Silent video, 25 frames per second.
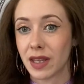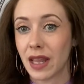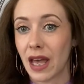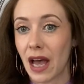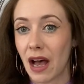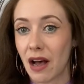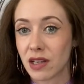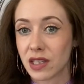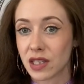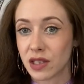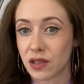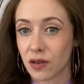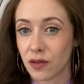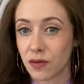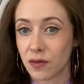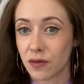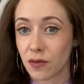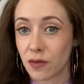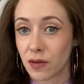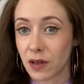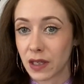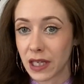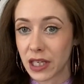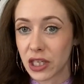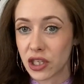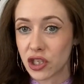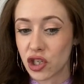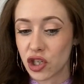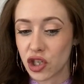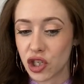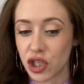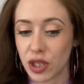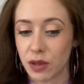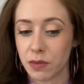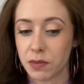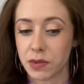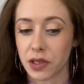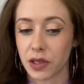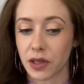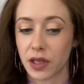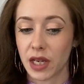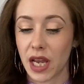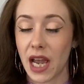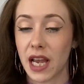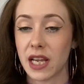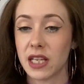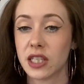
house of relationships. Okay,